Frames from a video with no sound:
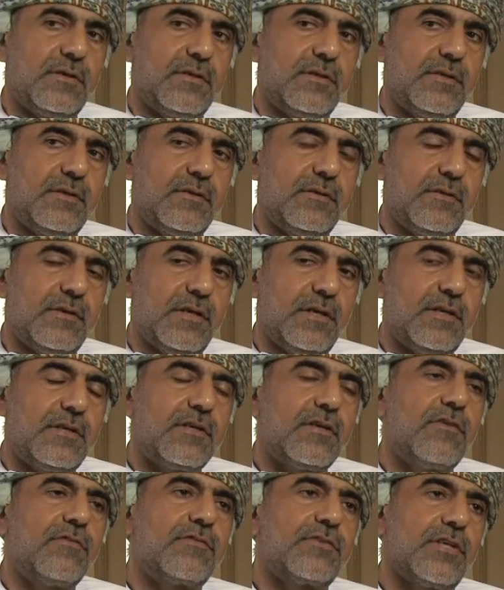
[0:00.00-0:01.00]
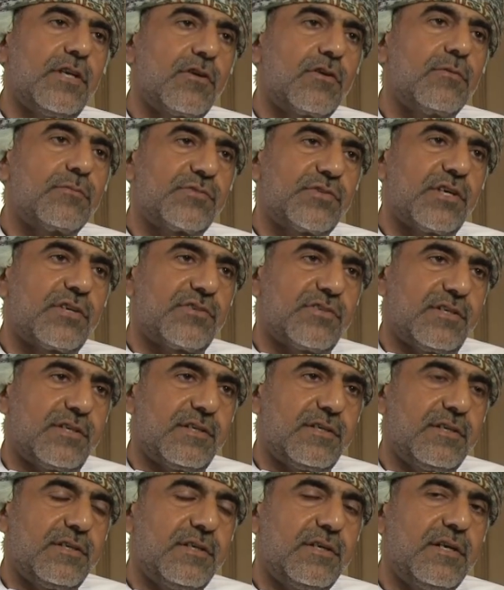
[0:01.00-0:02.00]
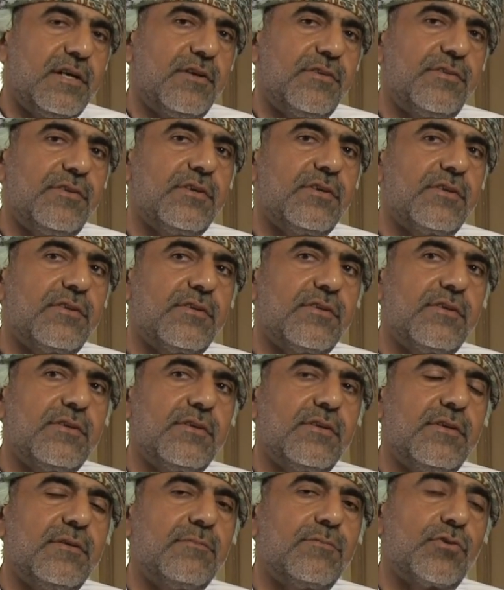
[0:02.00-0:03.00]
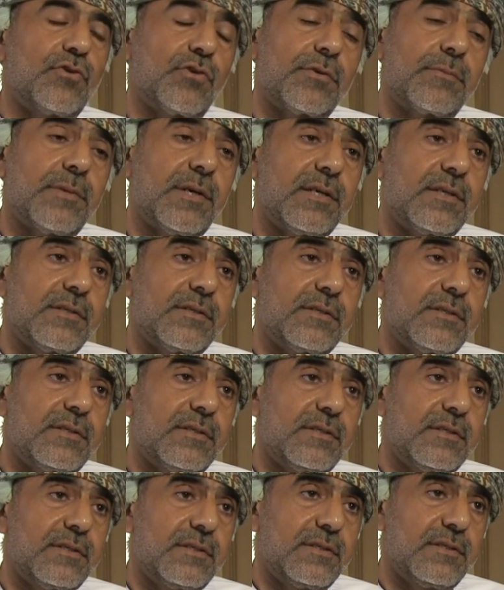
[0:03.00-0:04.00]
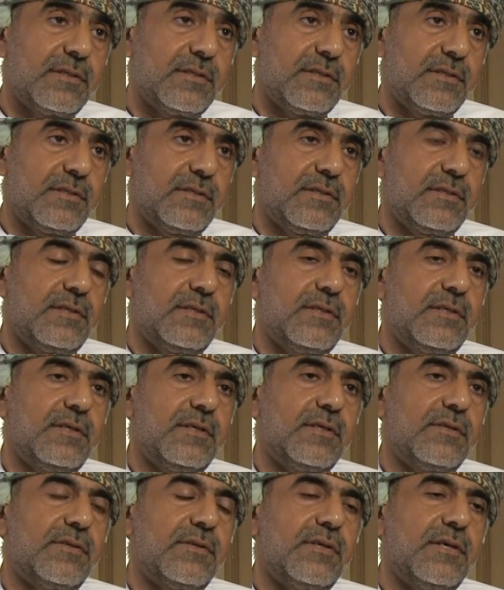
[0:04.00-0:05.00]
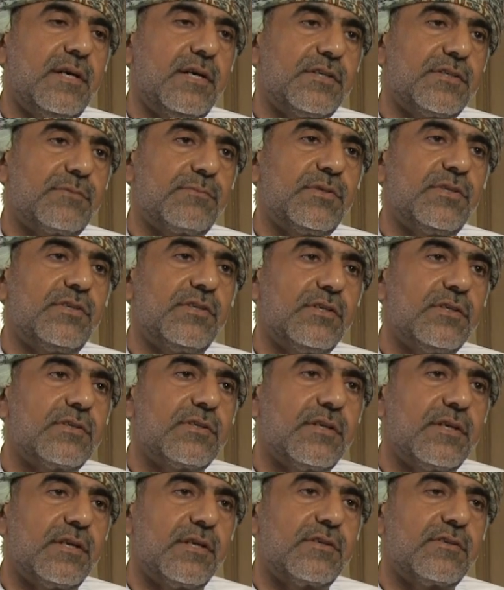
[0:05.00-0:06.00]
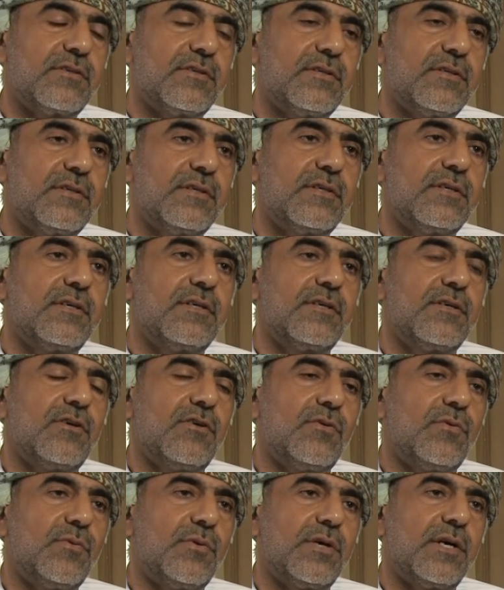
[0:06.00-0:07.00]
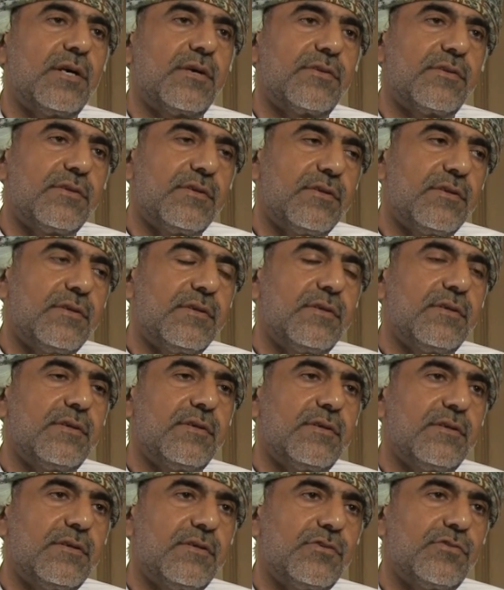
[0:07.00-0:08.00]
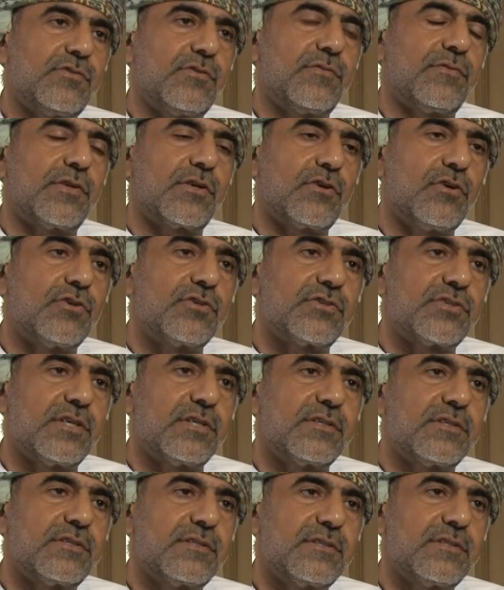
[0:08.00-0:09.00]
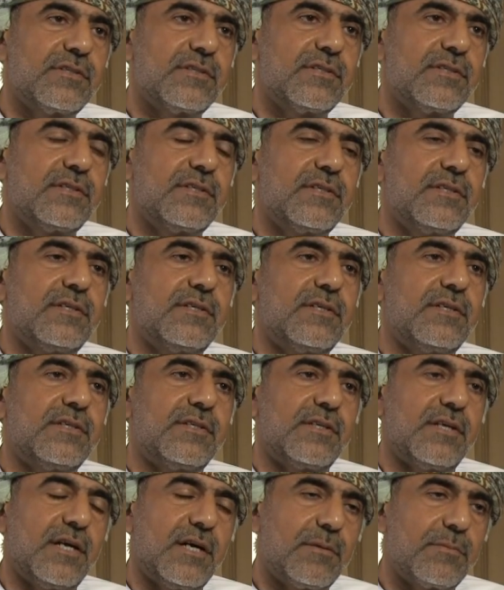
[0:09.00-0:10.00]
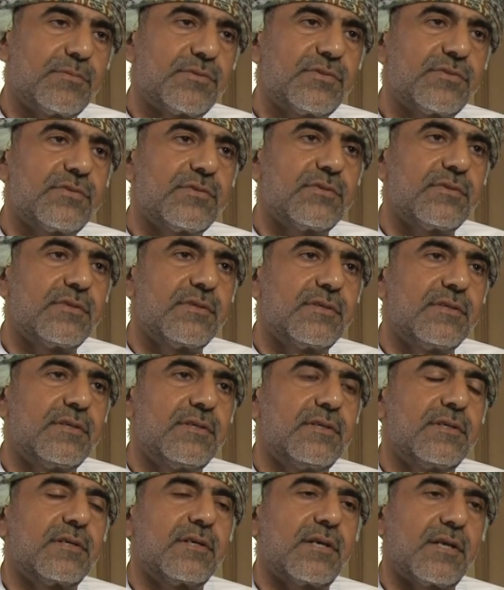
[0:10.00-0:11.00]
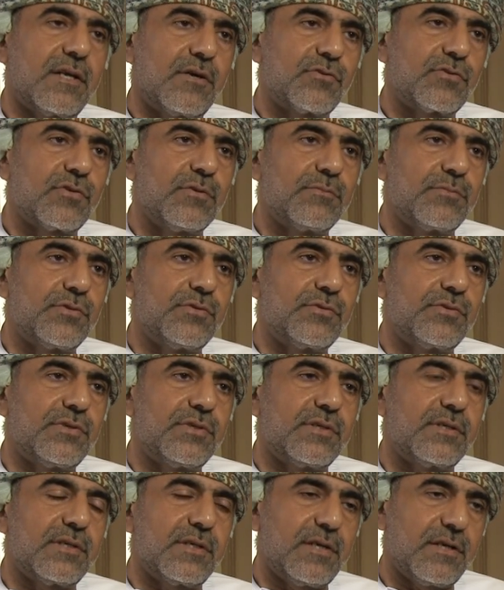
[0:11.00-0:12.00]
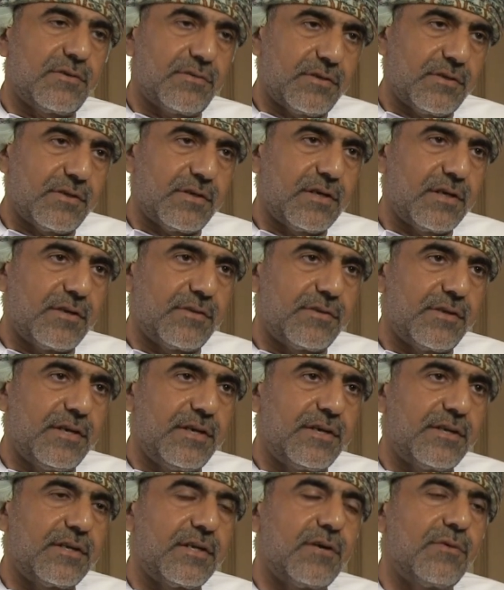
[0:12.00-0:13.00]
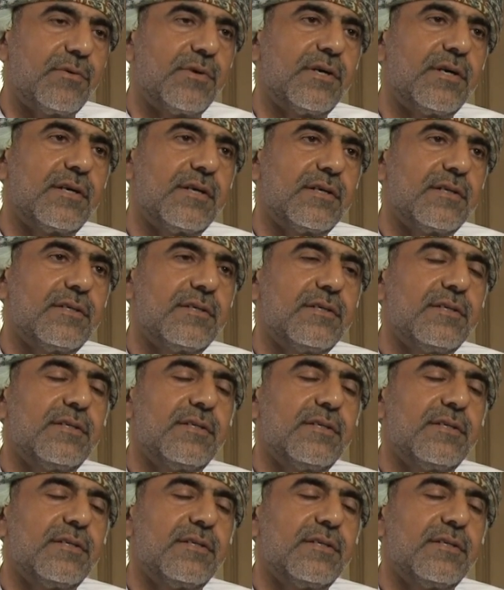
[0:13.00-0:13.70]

In the area of telecom sector, I think the broadband and the high-speed internet where the issue of the content and the apps cloud computing, I think, are the area where